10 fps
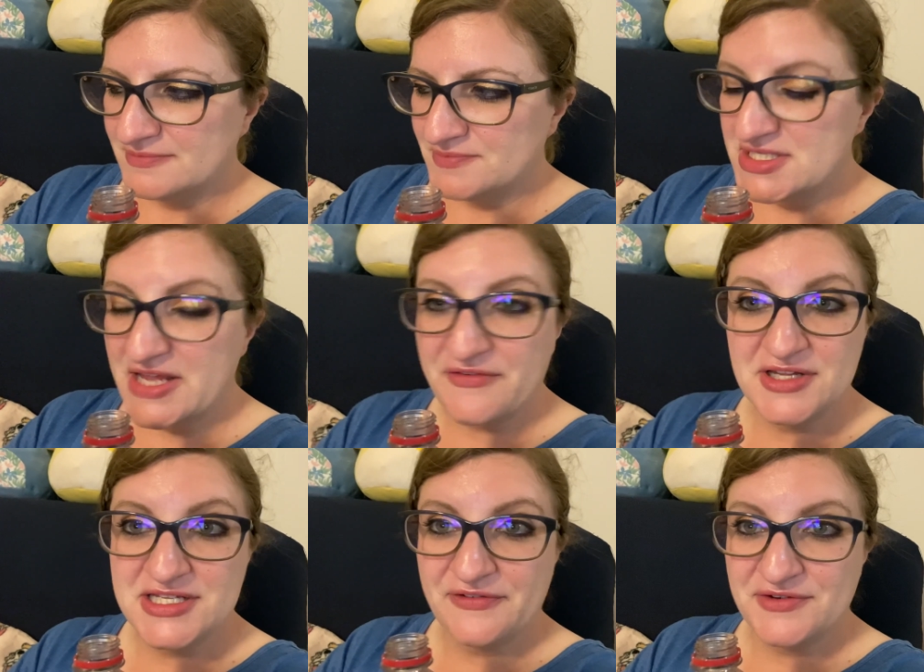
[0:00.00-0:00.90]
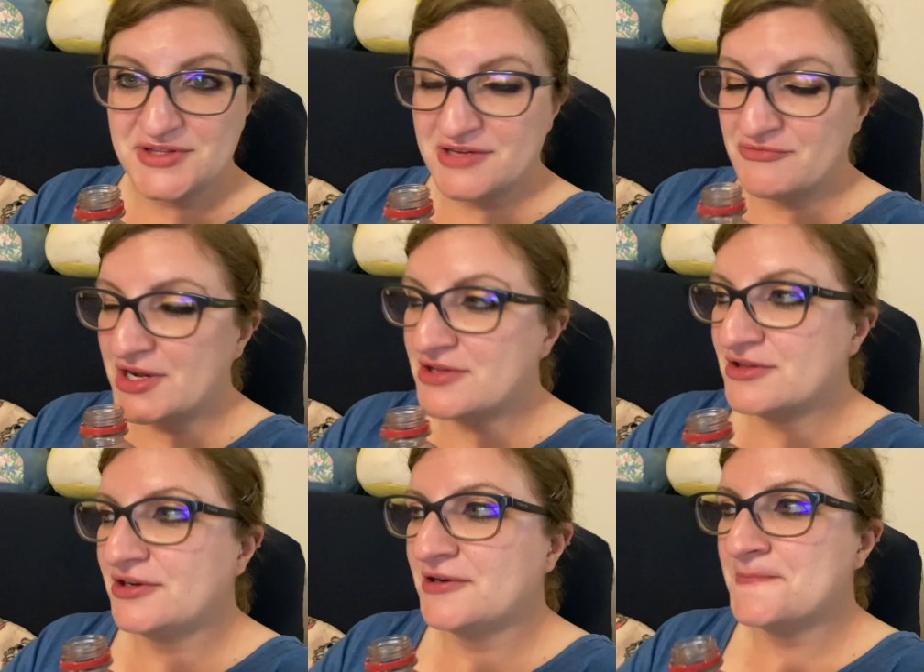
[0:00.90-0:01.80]
It's definitely different than
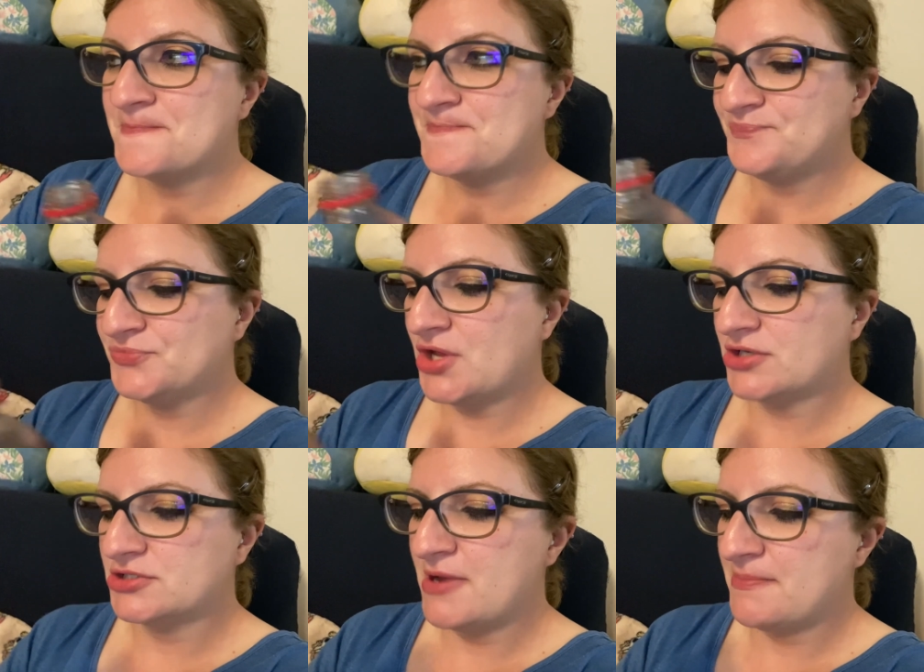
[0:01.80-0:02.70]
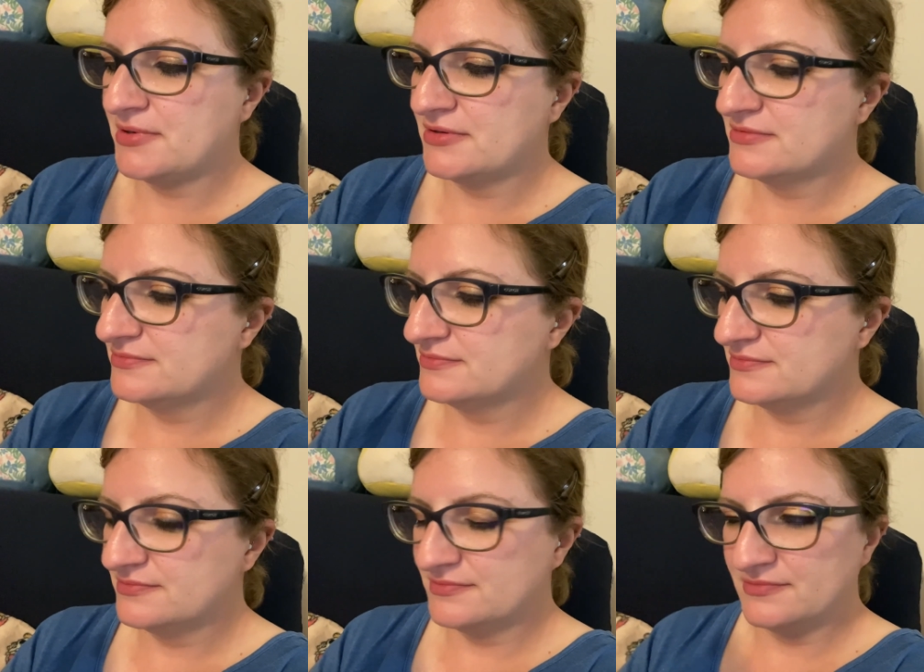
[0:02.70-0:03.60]
regular Dr. Pepper.
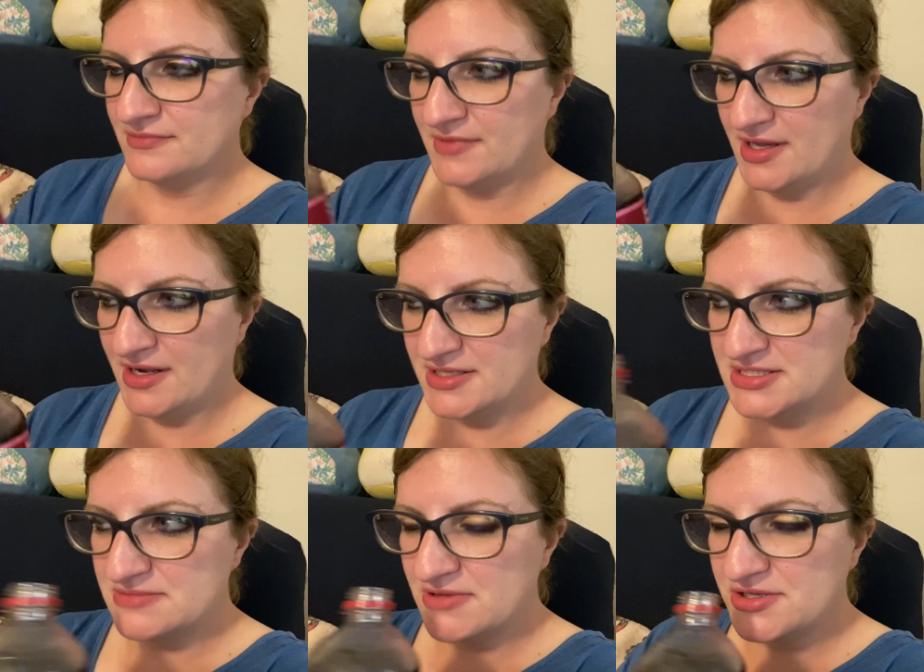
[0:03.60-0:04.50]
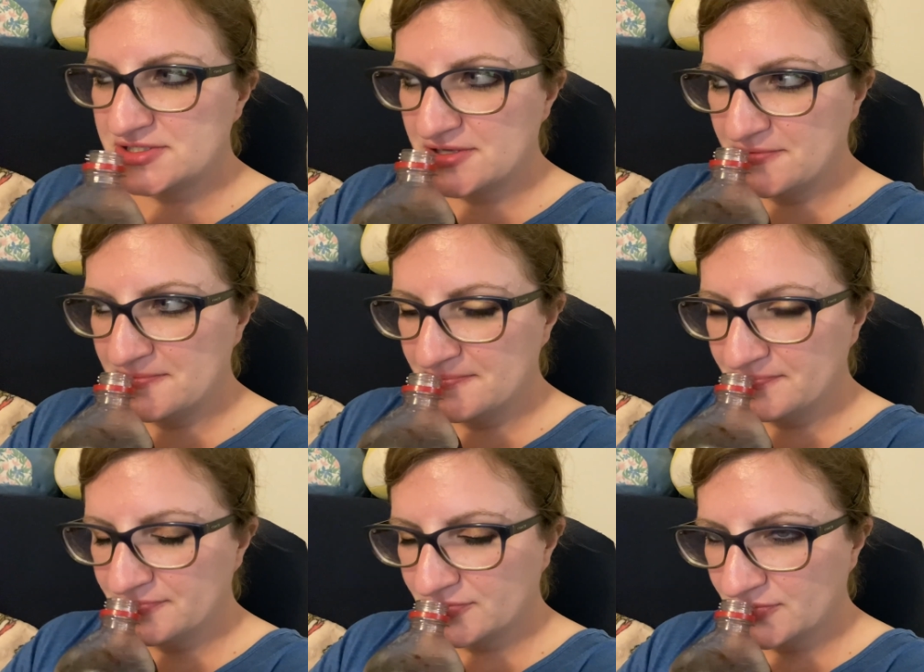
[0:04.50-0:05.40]
And it smells though
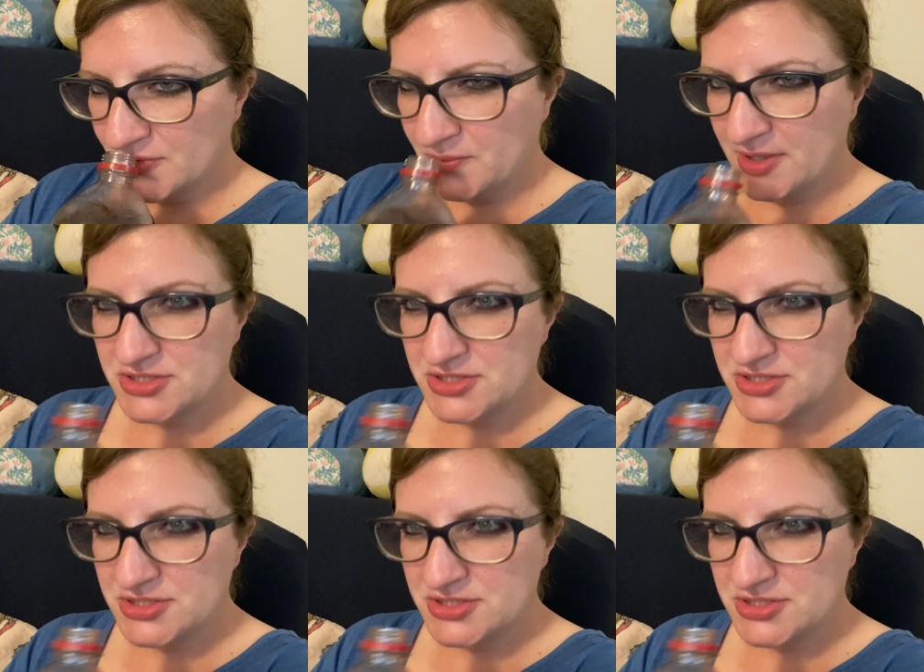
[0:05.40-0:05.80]
way